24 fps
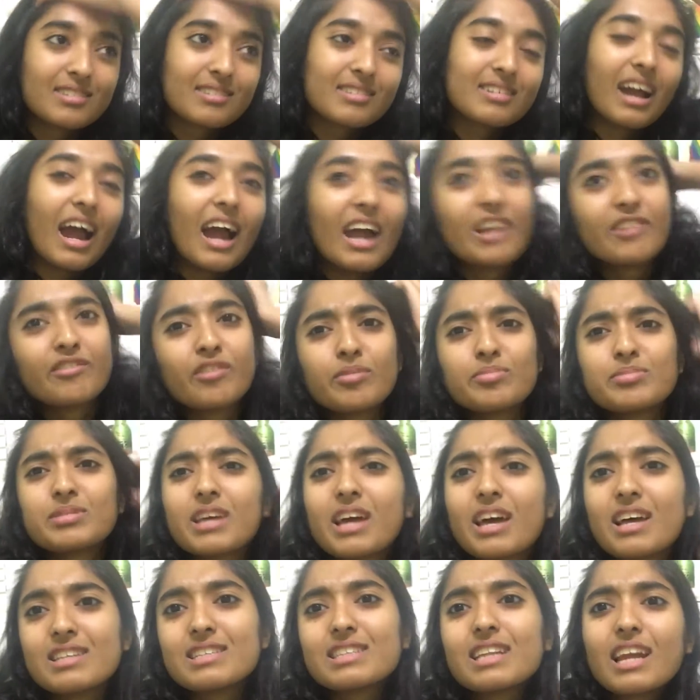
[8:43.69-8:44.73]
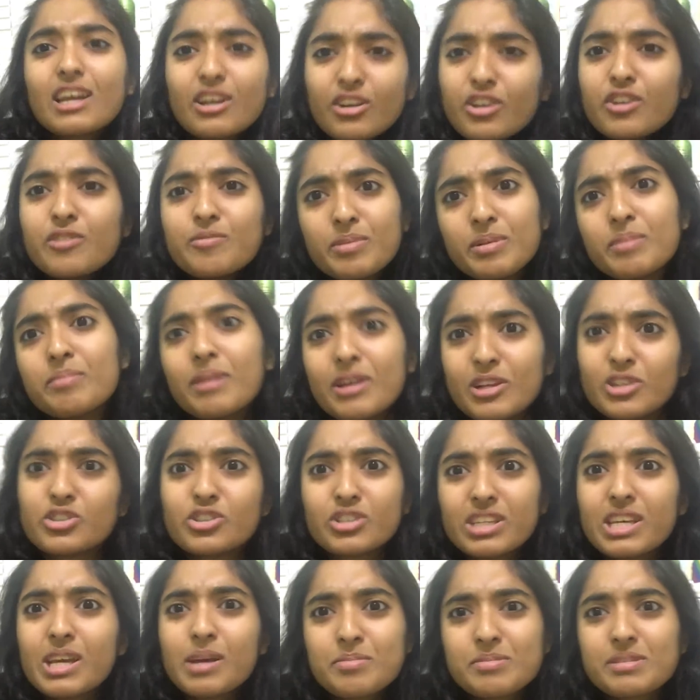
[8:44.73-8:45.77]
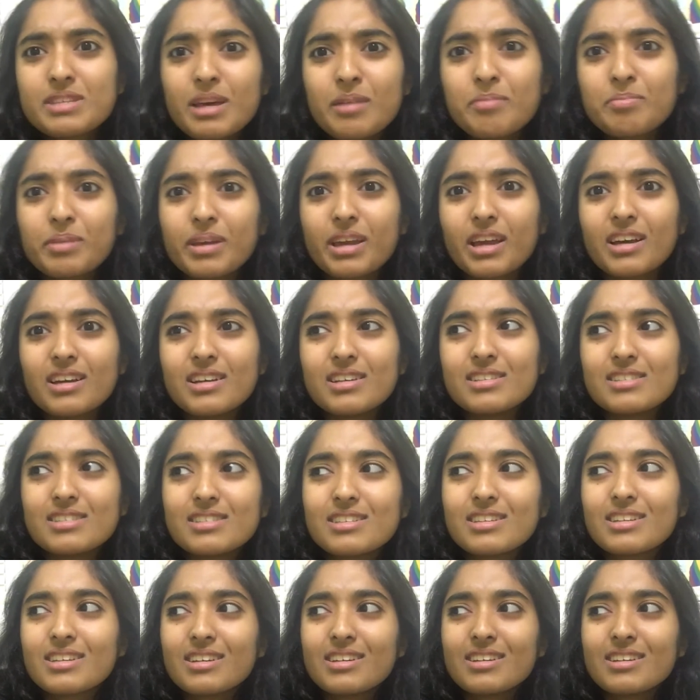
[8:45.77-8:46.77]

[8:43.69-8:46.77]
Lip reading: kind of upset as in I could have been majorly upset because